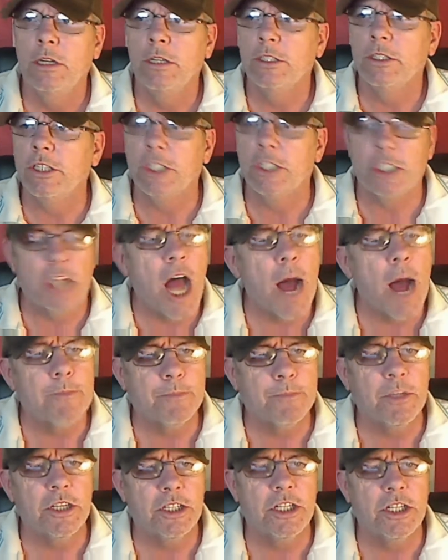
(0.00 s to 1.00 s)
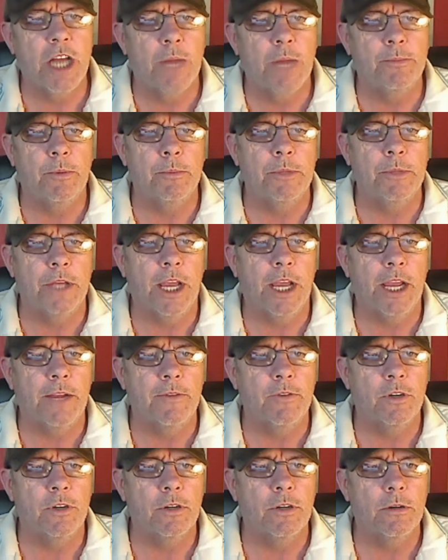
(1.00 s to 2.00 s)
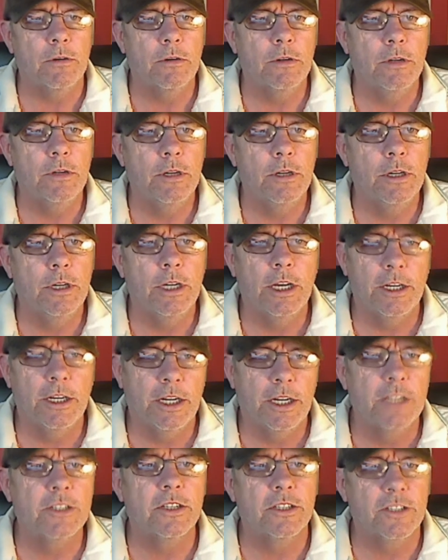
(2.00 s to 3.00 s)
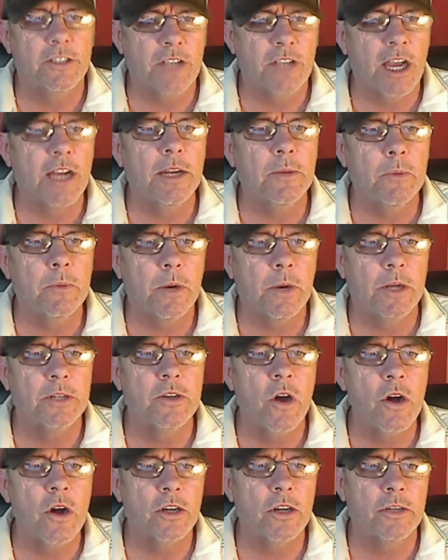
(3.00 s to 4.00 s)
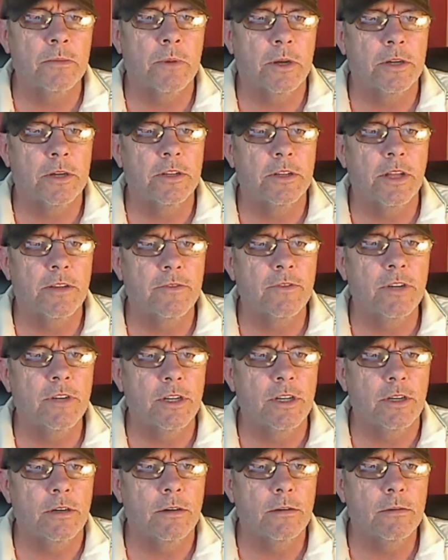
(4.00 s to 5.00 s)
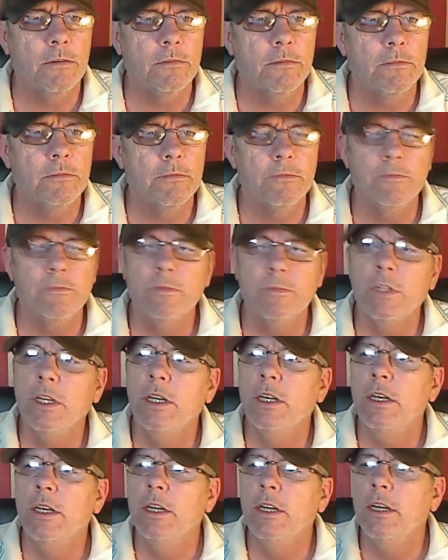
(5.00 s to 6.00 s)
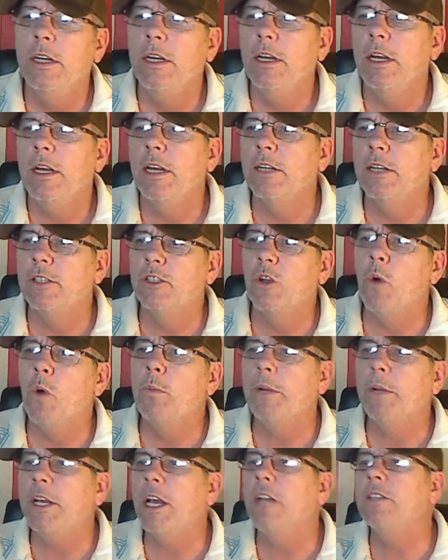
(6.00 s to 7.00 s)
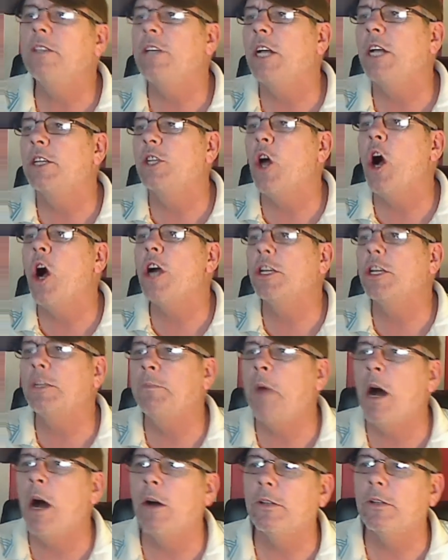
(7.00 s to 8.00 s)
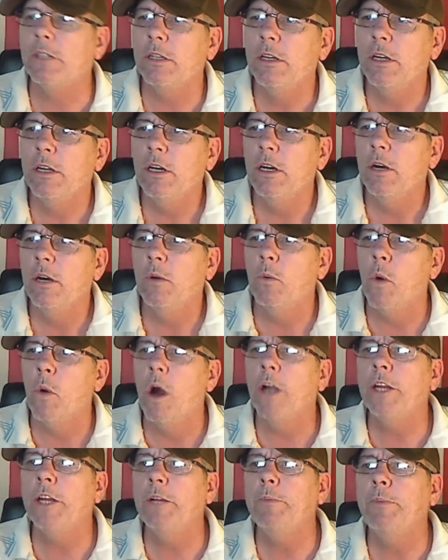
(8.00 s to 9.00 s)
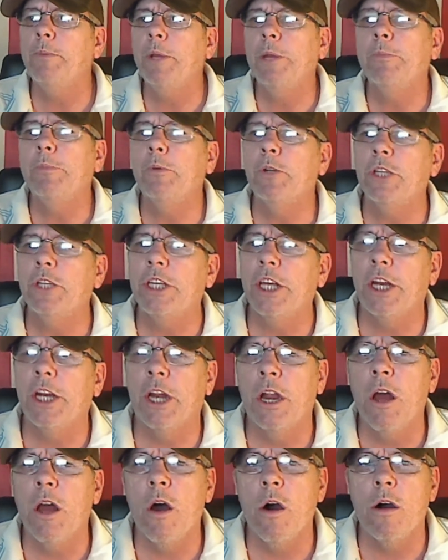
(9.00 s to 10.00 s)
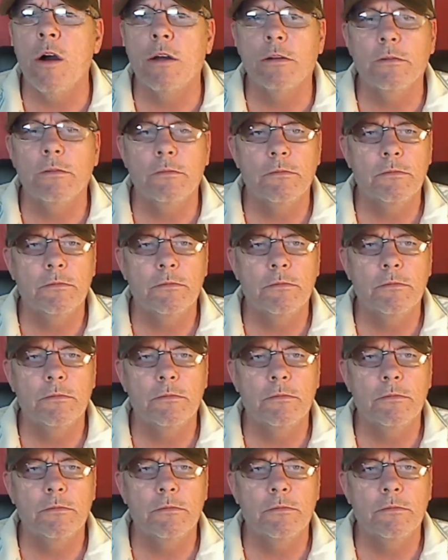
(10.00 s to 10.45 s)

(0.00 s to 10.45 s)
to stop this type of behavior. And that's exactly what I talked about in that video. And so because I talked about wanting people to get along,